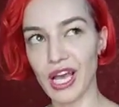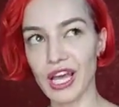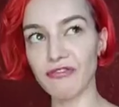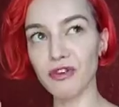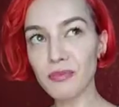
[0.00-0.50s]

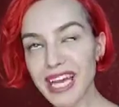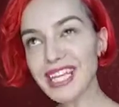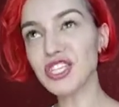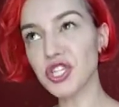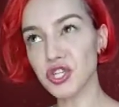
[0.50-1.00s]
If you make
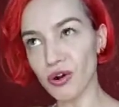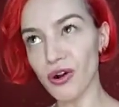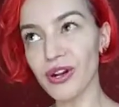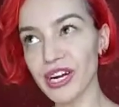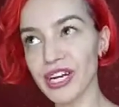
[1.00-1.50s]
it
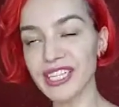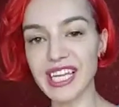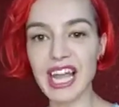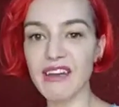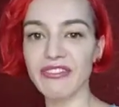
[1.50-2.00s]
stronger, the
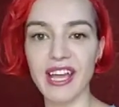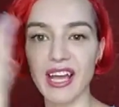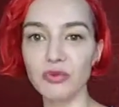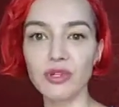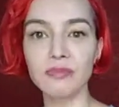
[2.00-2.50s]
left
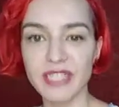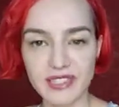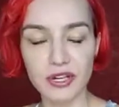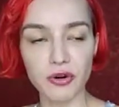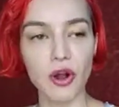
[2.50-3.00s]
hand will be
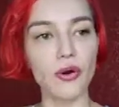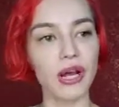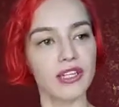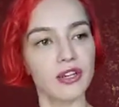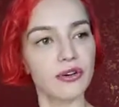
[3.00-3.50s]
0
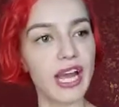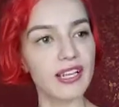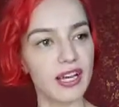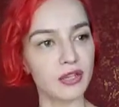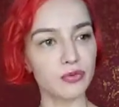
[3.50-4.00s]
and your right
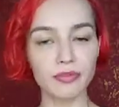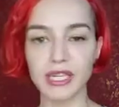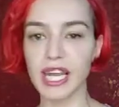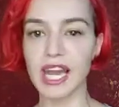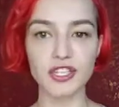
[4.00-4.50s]
hand will
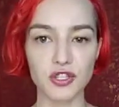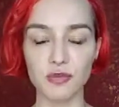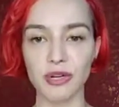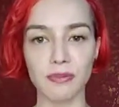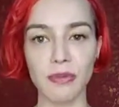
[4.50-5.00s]
be like
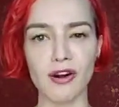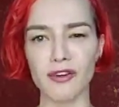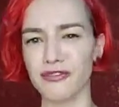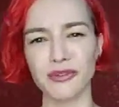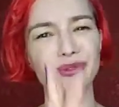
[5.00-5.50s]
super
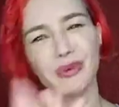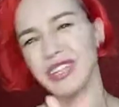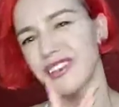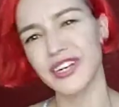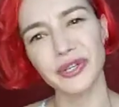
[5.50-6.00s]
powerful.
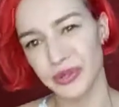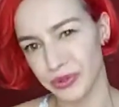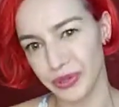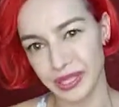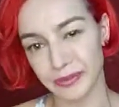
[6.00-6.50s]
What are you
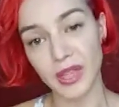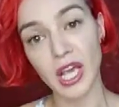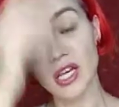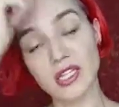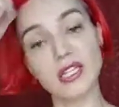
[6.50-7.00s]
doing?
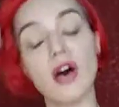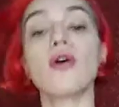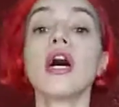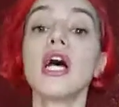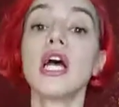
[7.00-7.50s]

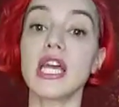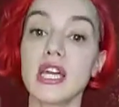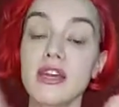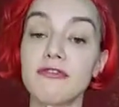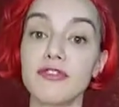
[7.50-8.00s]
So
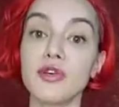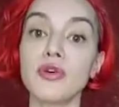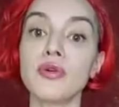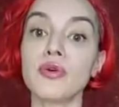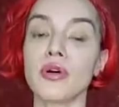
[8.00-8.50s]
if
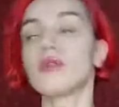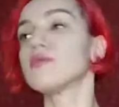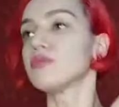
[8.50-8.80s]
you